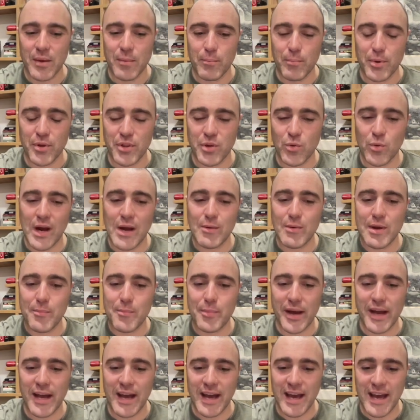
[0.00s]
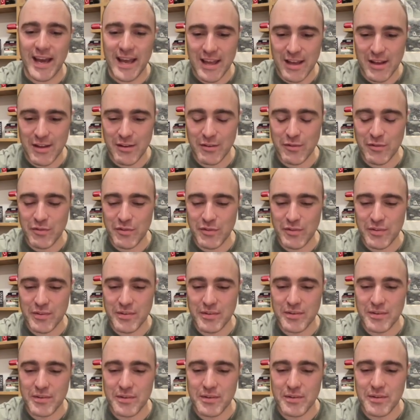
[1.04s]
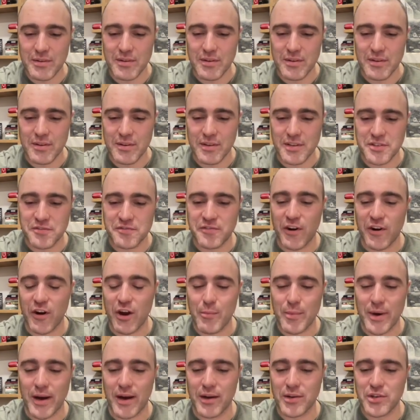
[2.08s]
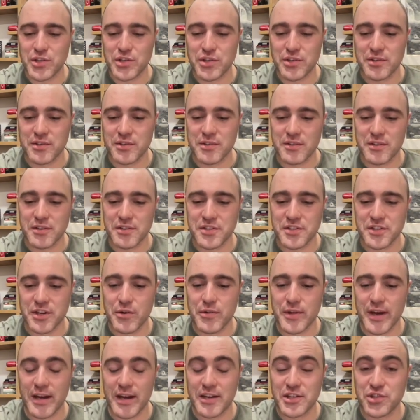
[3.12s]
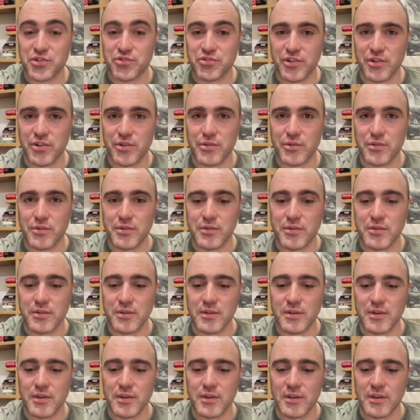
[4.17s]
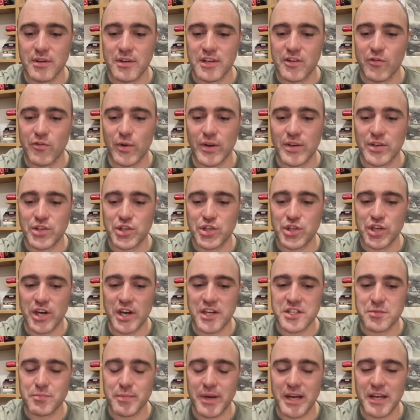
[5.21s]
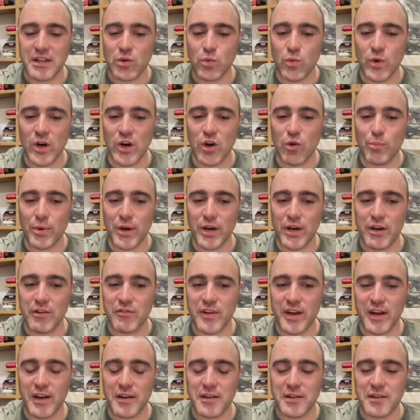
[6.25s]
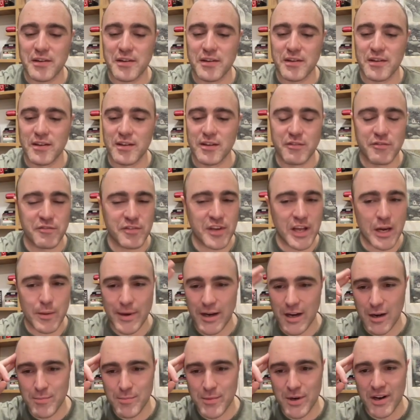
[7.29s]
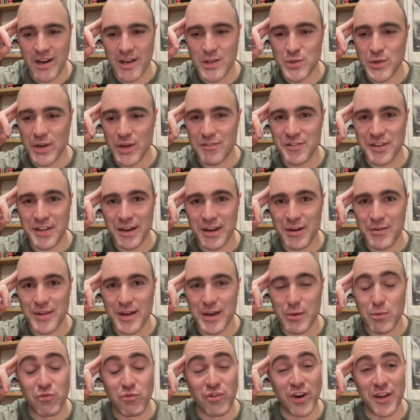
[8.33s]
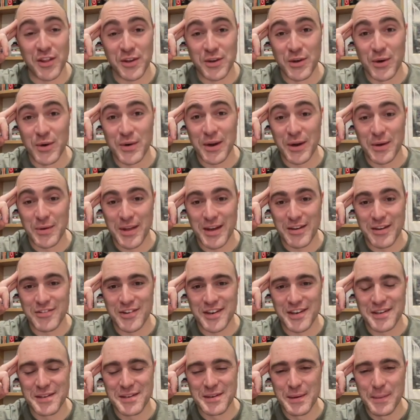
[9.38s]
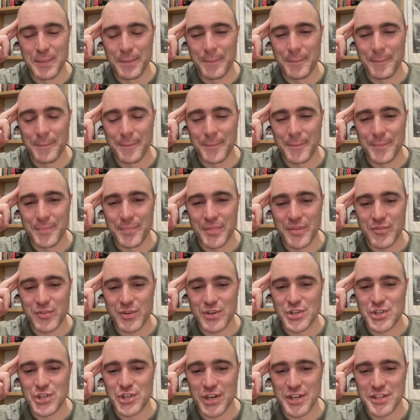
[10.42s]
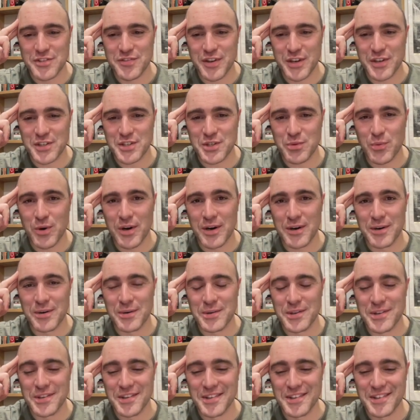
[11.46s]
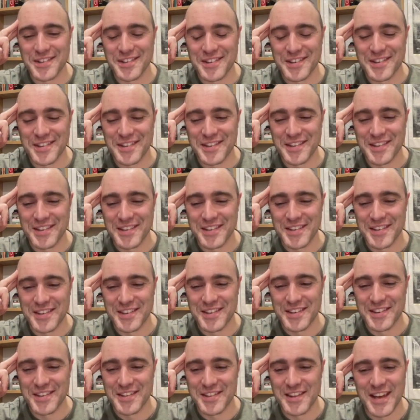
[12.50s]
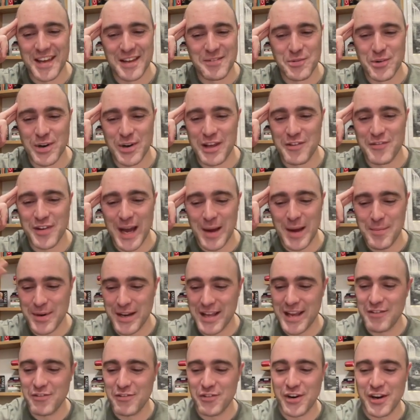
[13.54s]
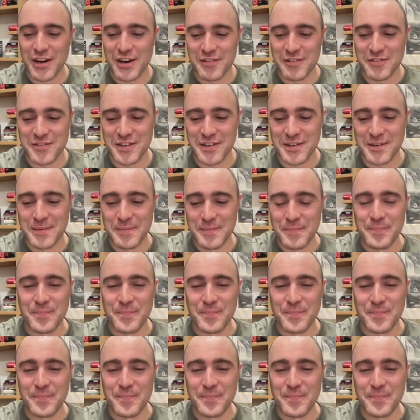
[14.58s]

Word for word: But the way we behave is very much as though that is true. If we can just make the world perfect, forget about our minds, don't have to go there. We'd rather not go there, right? If we can just fix the world, then we'll live happily ever after.